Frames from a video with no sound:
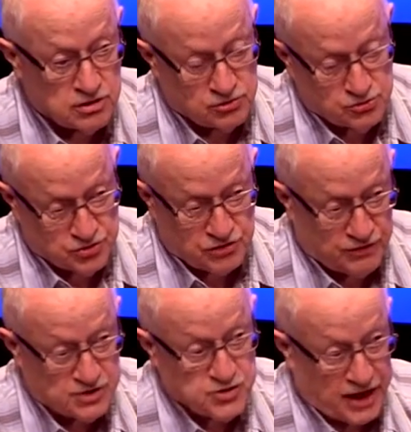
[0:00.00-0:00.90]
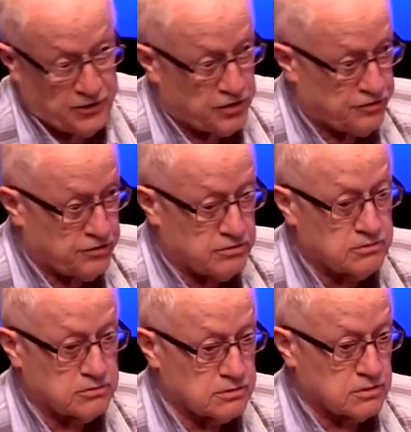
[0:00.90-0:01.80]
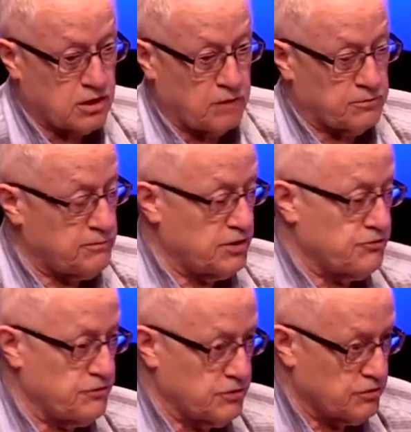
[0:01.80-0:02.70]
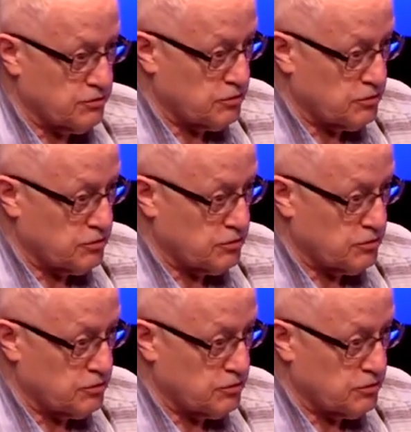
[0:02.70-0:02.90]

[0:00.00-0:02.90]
using rest and other complementary or